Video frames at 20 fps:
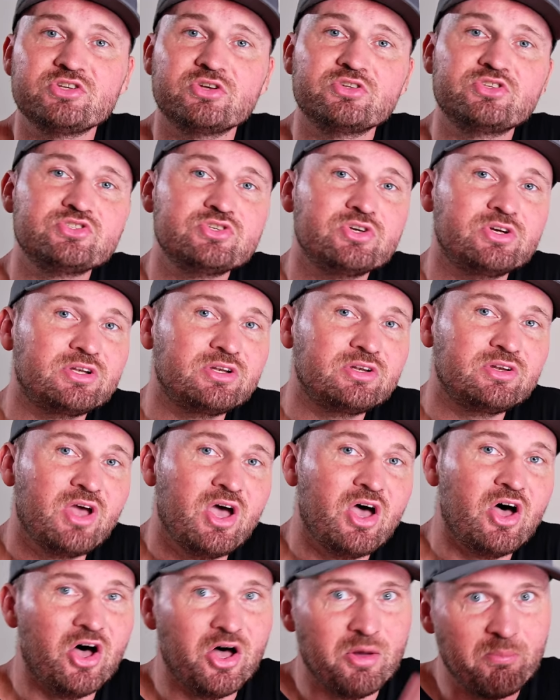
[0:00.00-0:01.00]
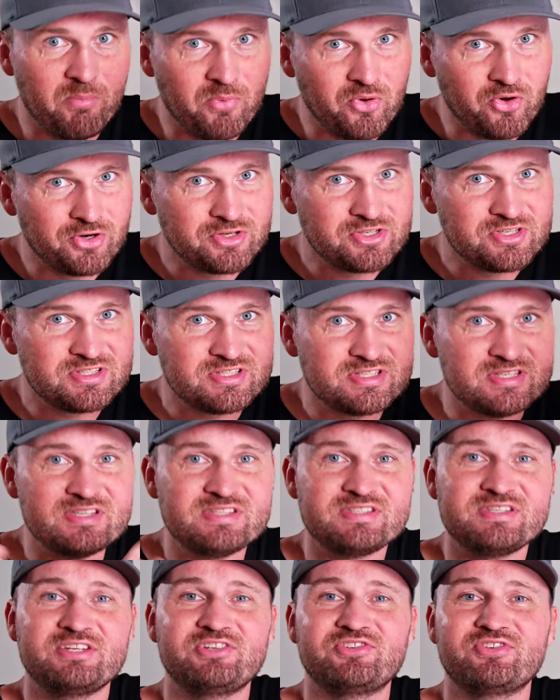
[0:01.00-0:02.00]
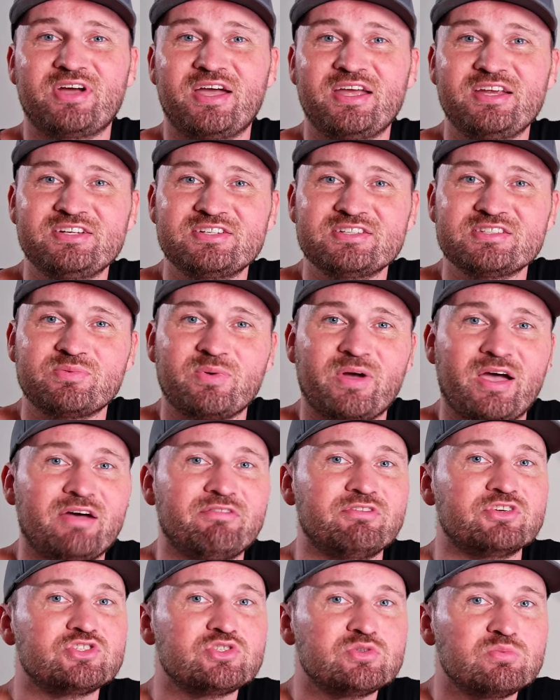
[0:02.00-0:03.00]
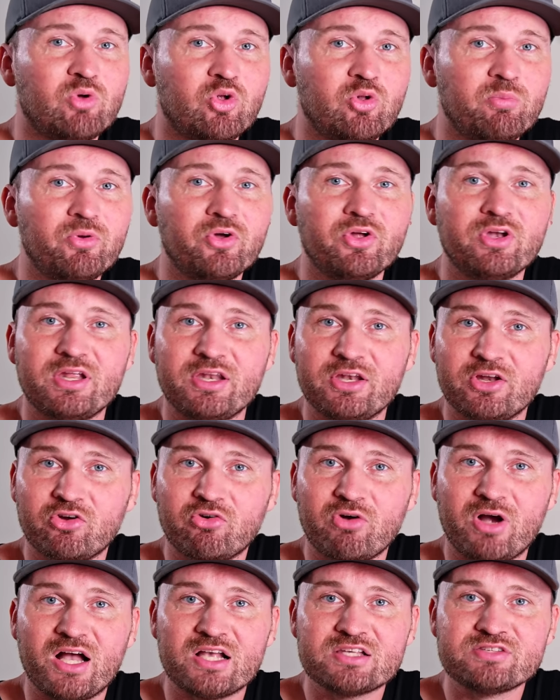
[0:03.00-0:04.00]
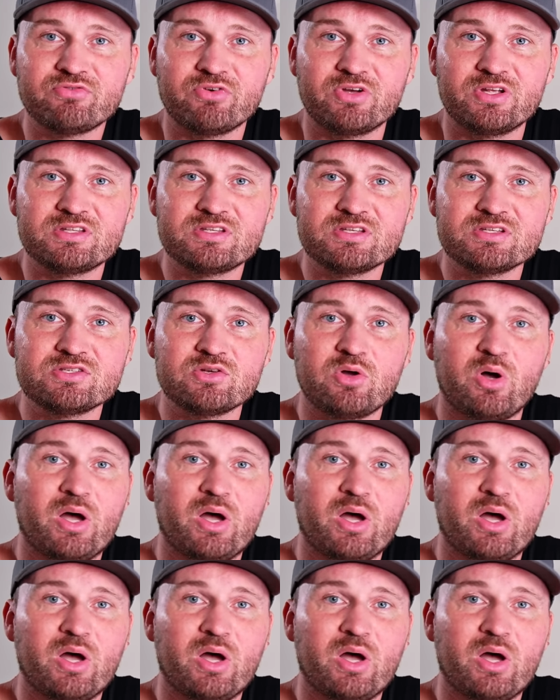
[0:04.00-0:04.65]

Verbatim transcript: So in certain emergency situations where I have a small bird in the grass, for instance,